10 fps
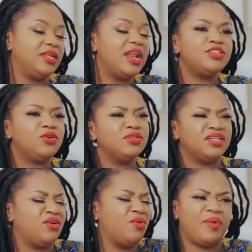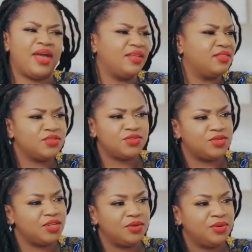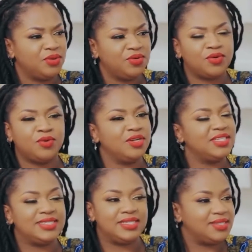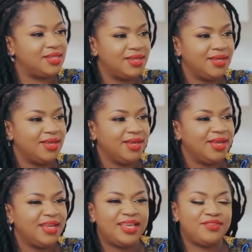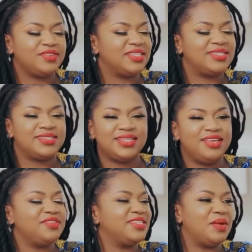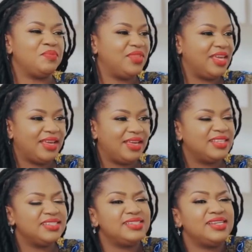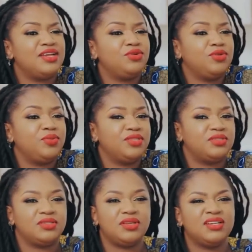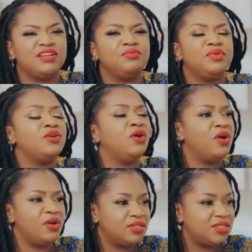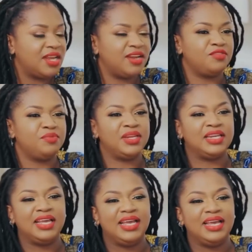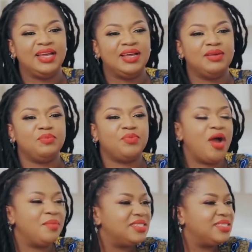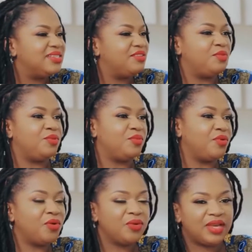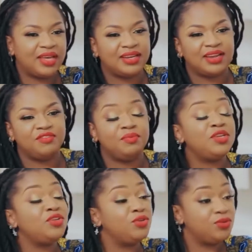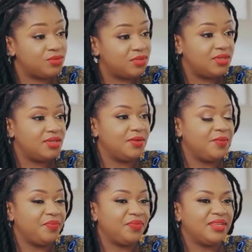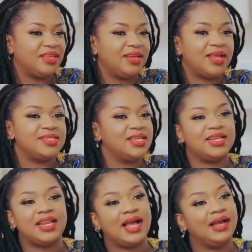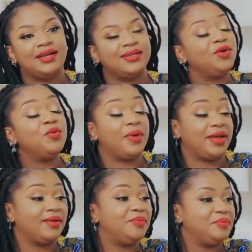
Mm-hmm. And I told her, go back in the studio, record CC, give us something. Yeah, and she said, I don't know where to start. I've been hurt and promises have been broken. I've been used. Mm-hmm. And I said, nah, go back.